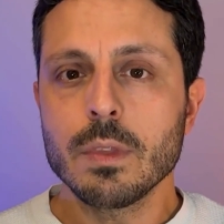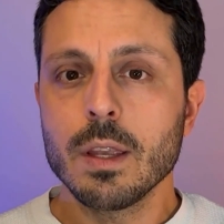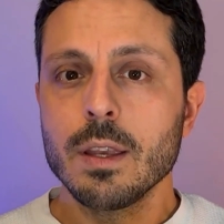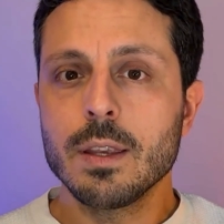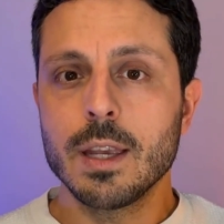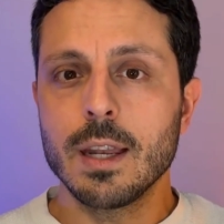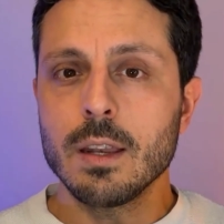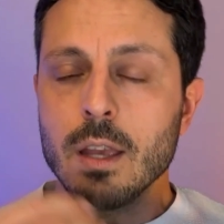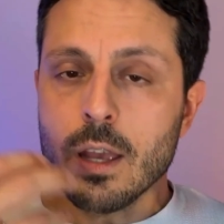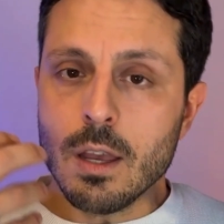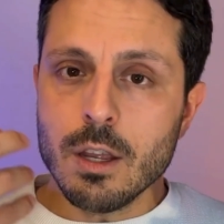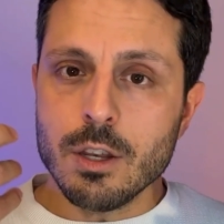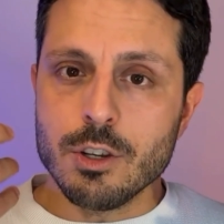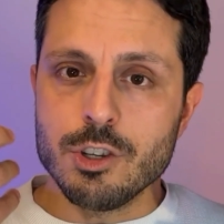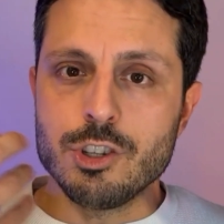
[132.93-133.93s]
can
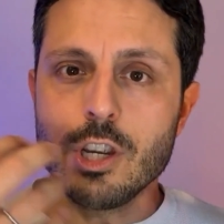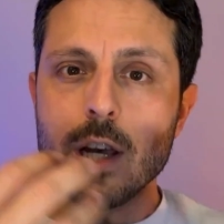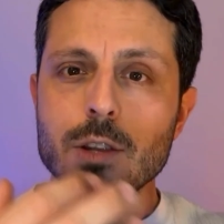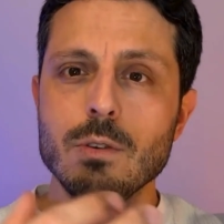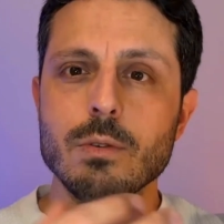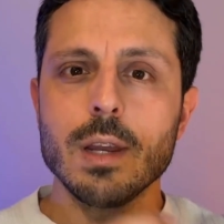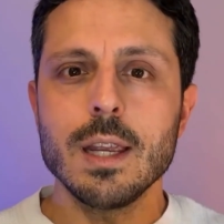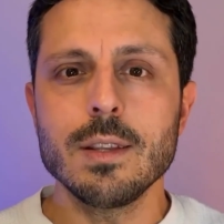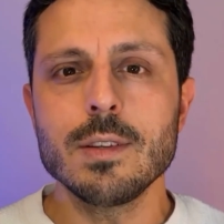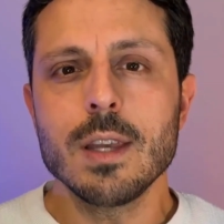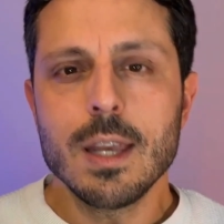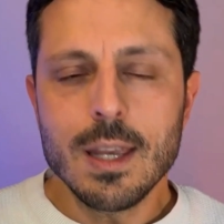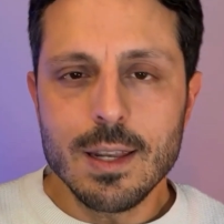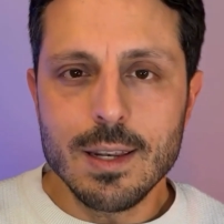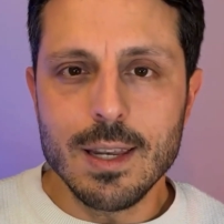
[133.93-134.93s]
generate
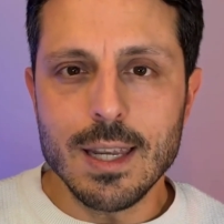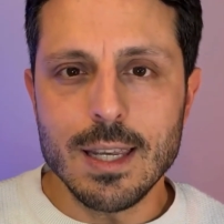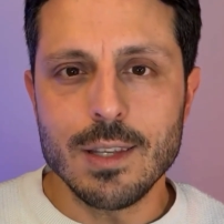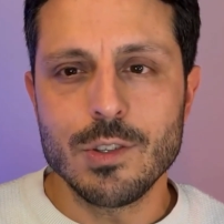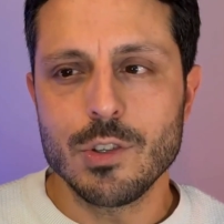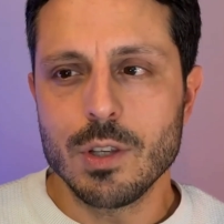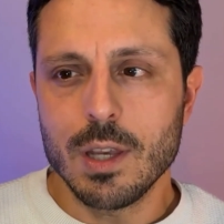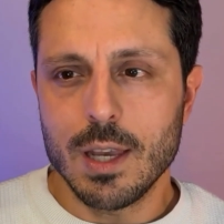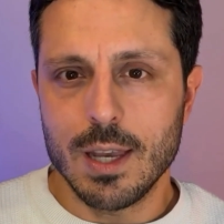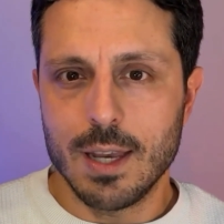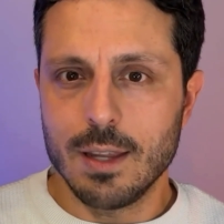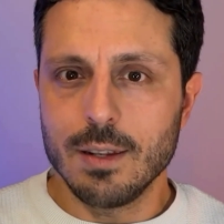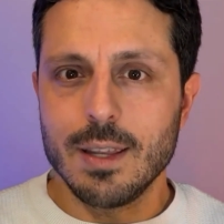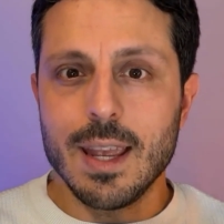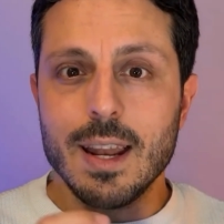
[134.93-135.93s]
these
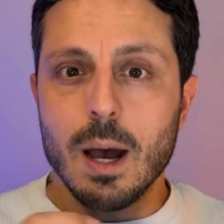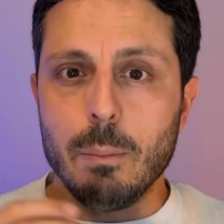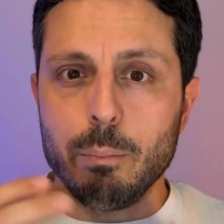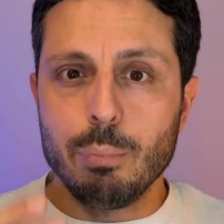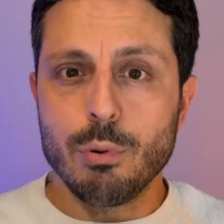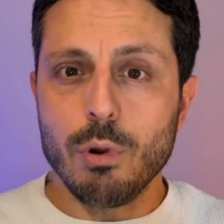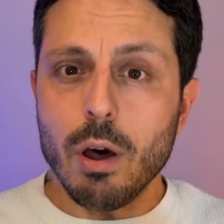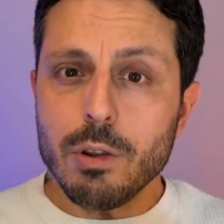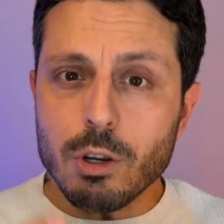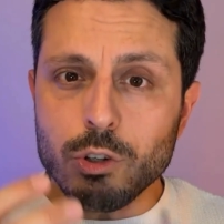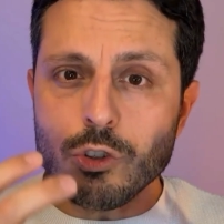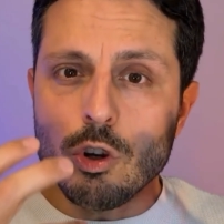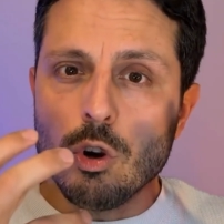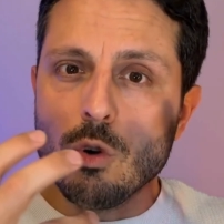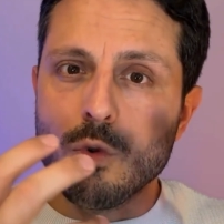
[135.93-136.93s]
data product
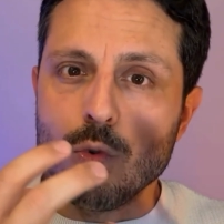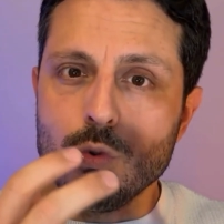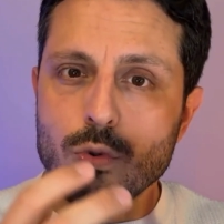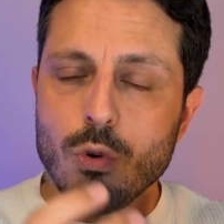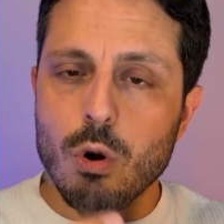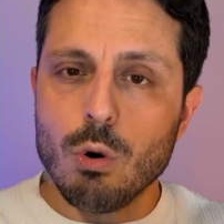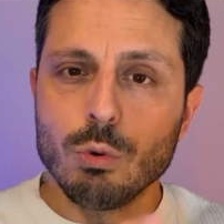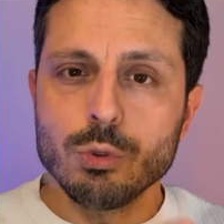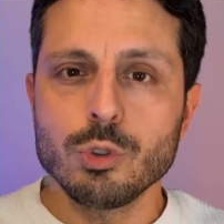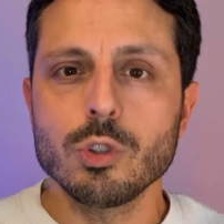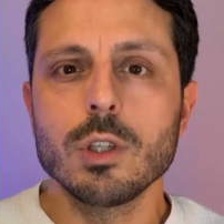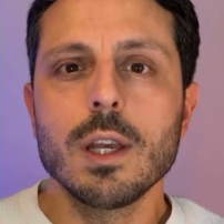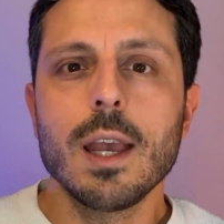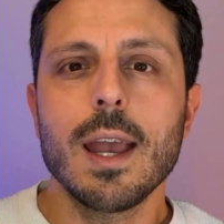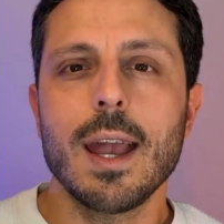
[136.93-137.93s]
roles
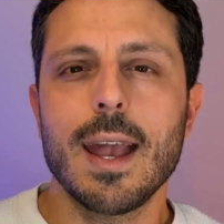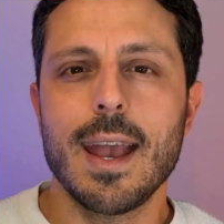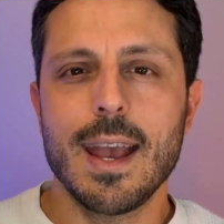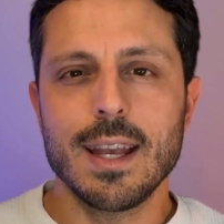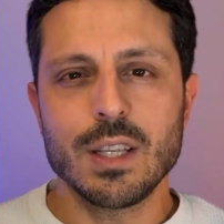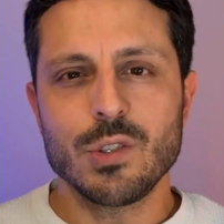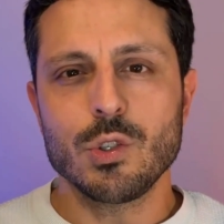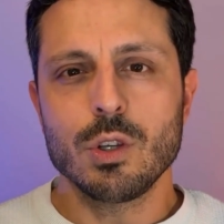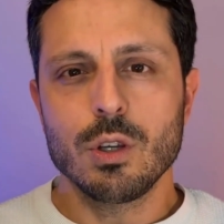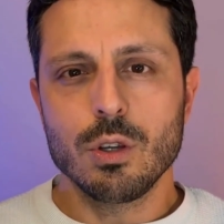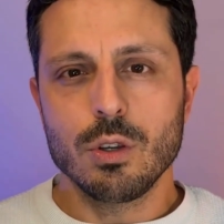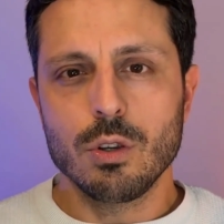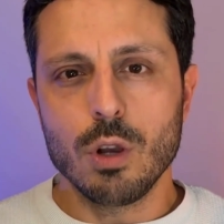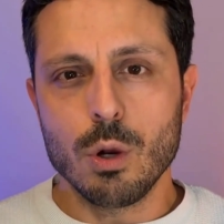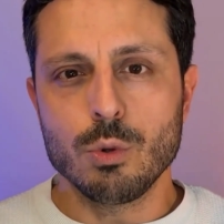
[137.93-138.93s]
as
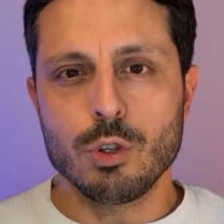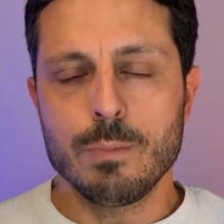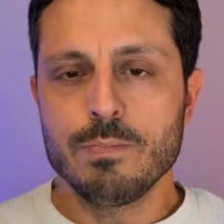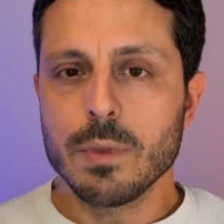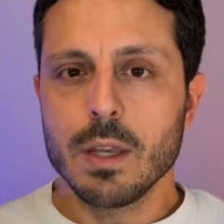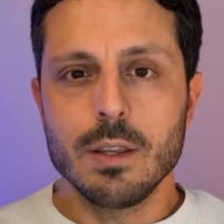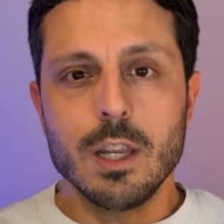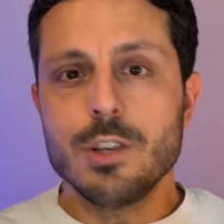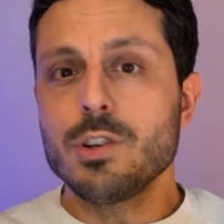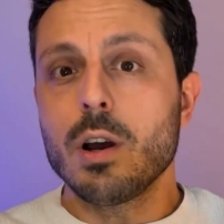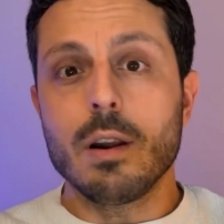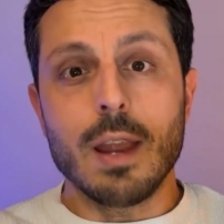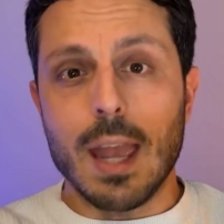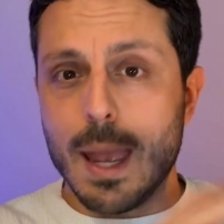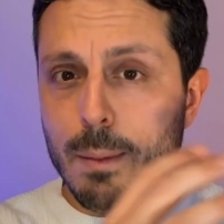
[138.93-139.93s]
code. These are
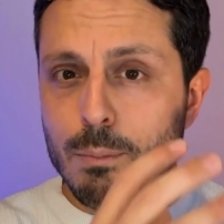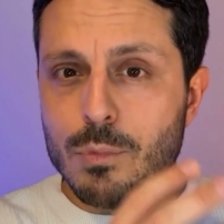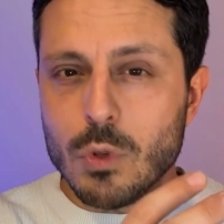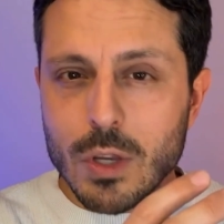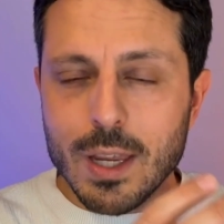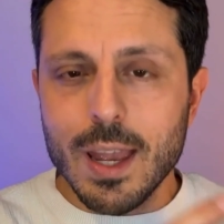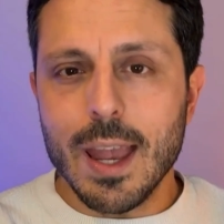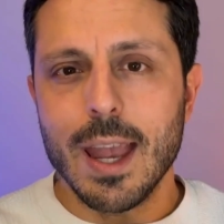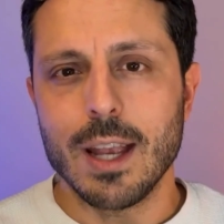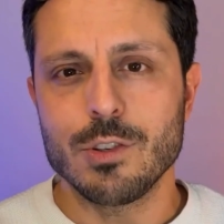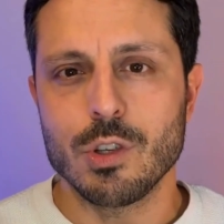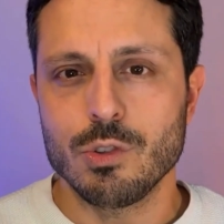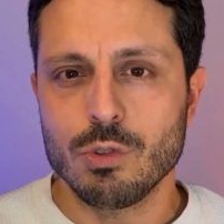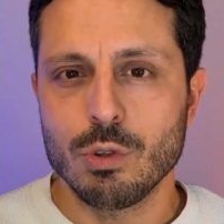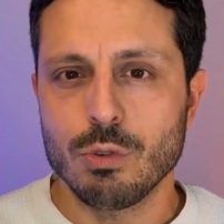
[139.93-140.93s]
empty
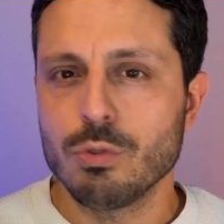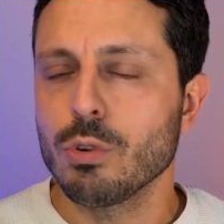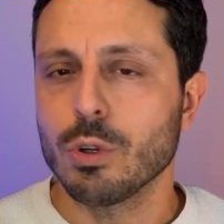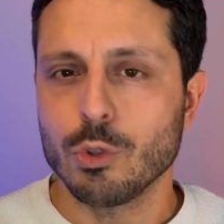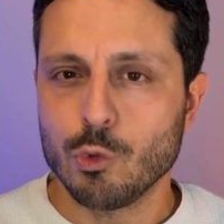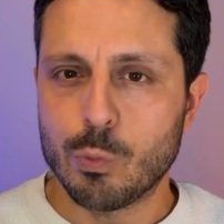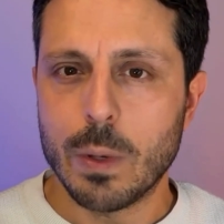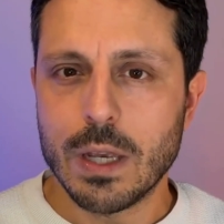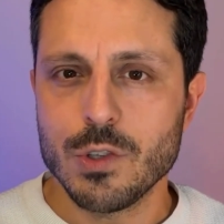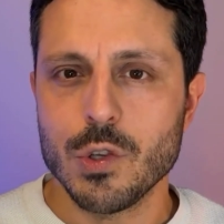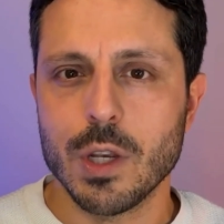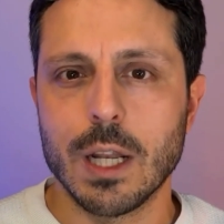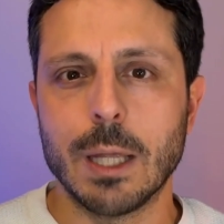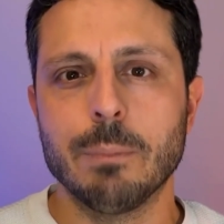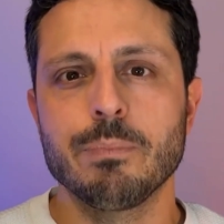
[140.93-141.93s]
access controls,
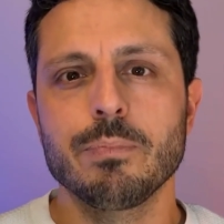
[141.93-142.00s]
basically.